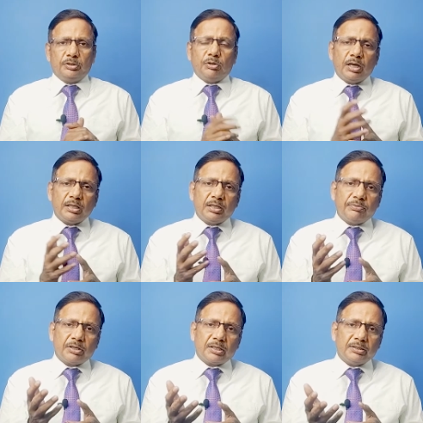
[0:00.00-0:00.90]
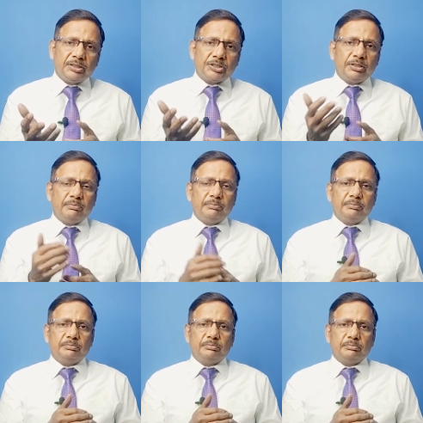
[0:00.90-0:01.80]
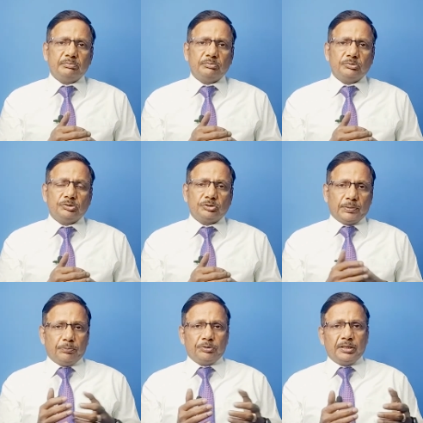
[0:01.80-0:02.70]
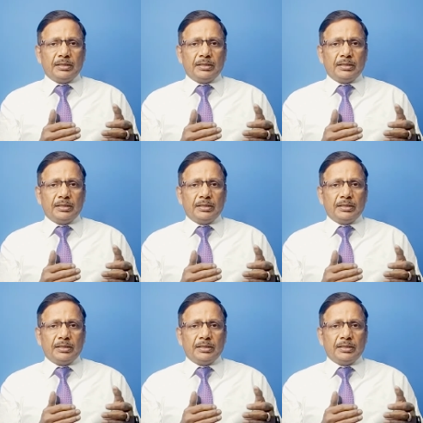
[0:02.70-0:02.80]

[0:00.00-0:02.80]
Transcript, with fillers: You can give recognition. Suppose